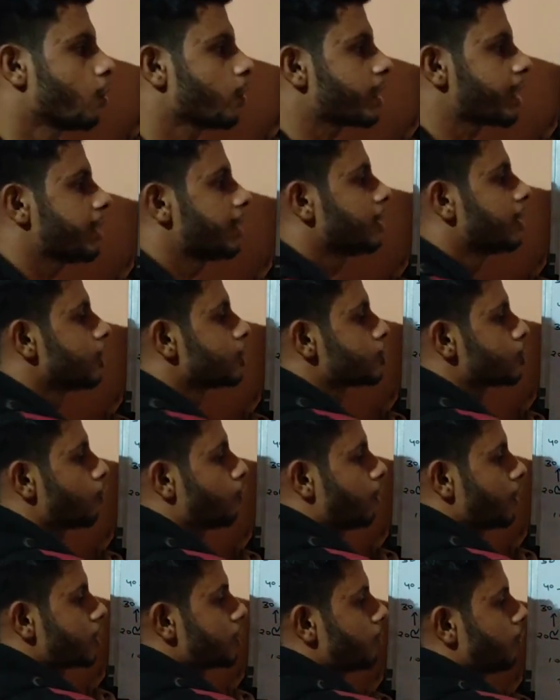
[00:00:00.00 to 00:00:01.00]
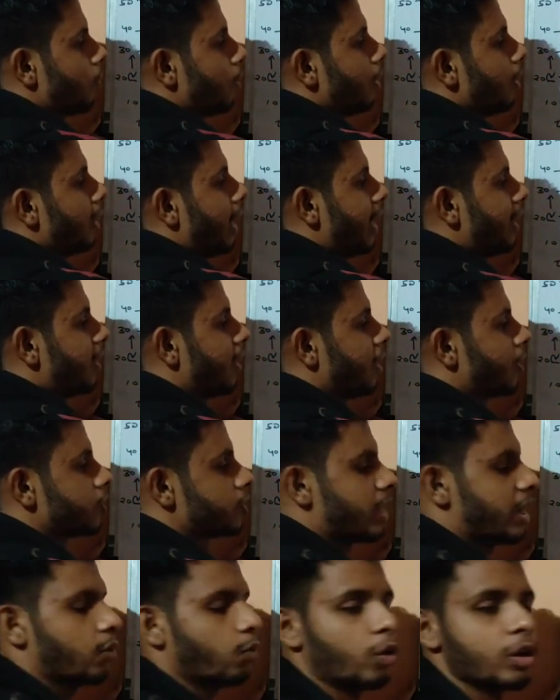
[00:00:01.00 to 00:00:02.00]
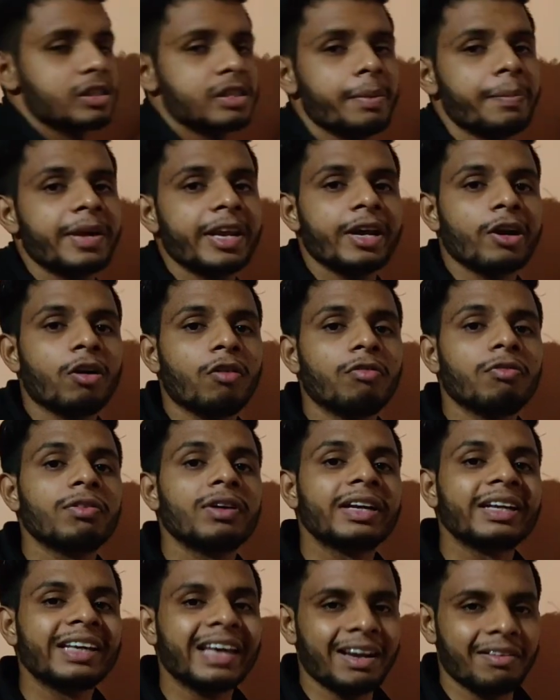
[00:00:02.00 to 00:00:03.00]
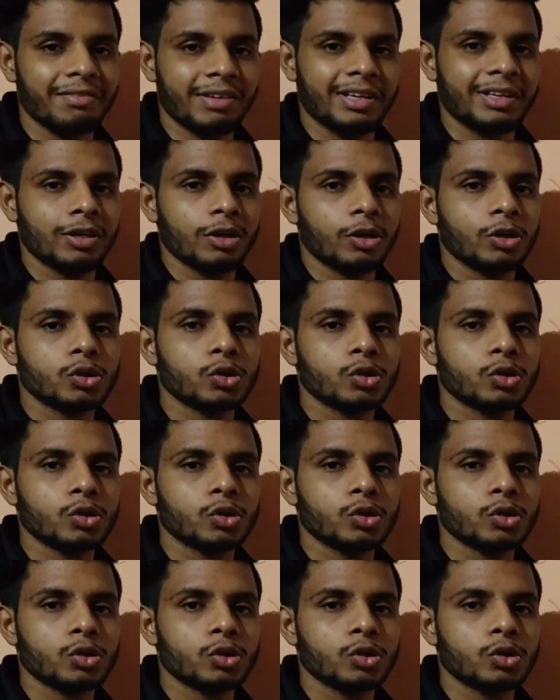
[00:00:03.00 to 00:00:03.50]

Okay, so first of all, let's understand what is the meaning of TLV.